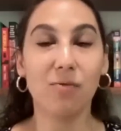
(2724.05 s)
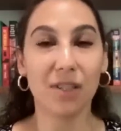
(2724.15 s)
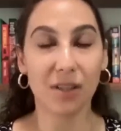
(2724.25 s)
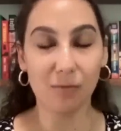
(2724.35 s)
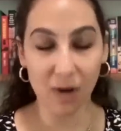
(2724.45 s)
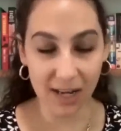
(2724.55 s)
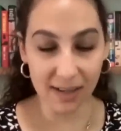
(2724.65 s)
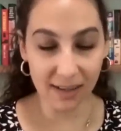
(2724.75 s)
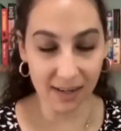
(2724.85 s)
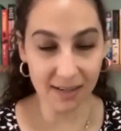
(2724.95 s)
So work
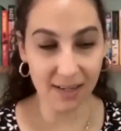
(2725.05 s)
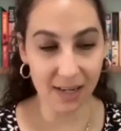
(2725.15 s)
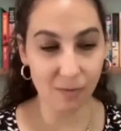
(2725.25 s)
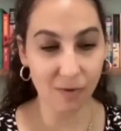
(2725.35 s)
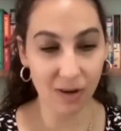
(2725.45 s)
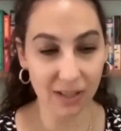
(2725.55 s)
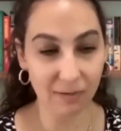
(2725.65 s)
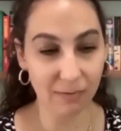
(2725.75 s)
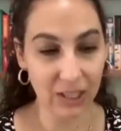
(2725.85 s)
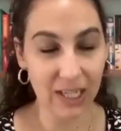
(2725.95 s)
ethic is like a word
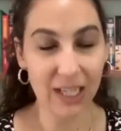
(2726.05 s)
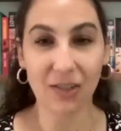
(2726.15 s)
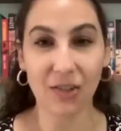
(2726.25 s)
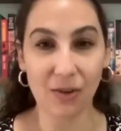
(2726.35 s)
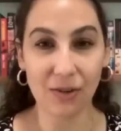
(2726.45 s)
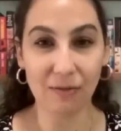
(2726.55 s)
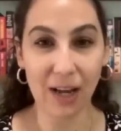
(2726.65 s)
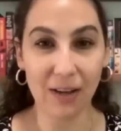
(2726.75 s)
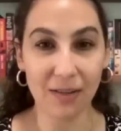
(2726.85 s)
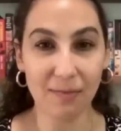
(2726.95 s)
that really gets thrown
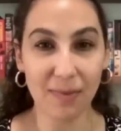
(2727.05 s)
around.